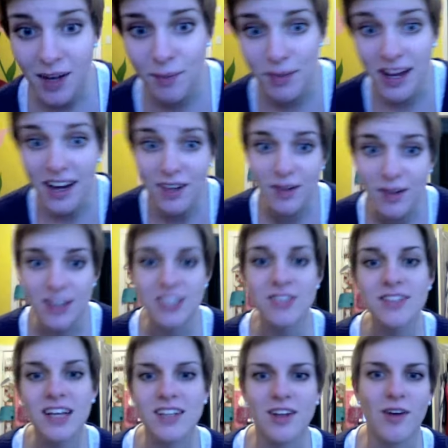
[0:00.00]
but anyway, she's
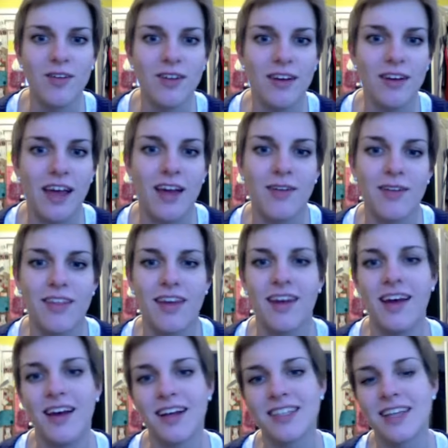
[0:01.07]
like totally okay with it.
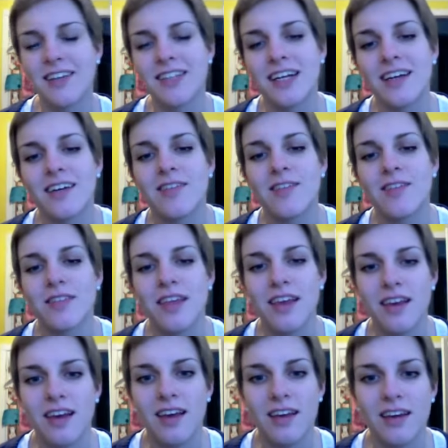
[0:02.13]
Because I was like
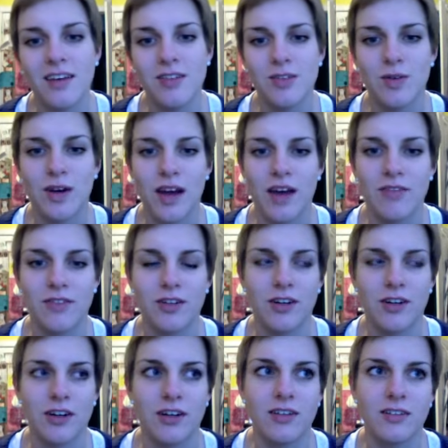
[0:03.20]
thinking it was right
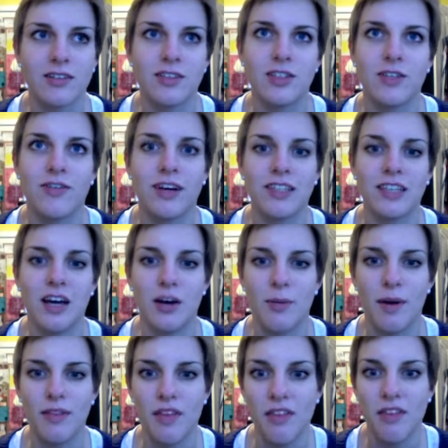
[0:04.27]
after she finds out
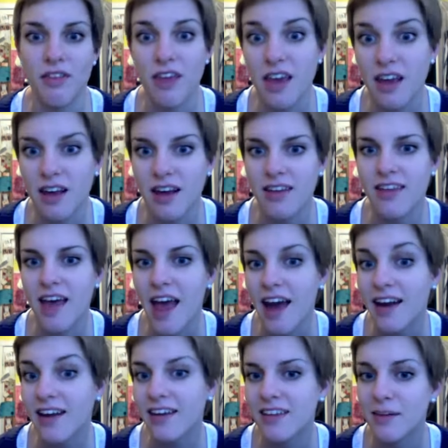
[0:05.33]
about the thing in the
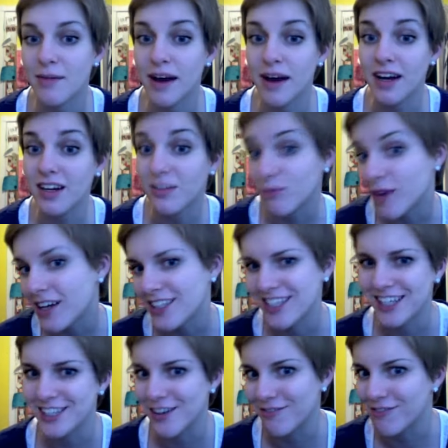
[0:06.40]
attic that I'm not going to give away just
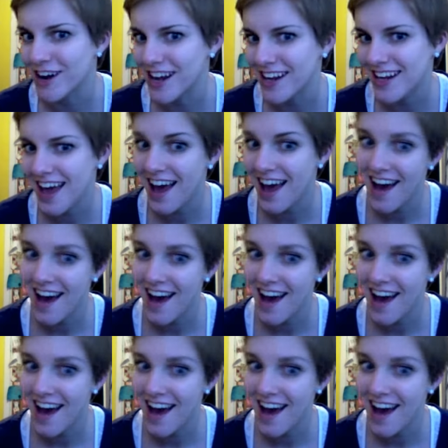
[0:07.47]
because you haven't read it.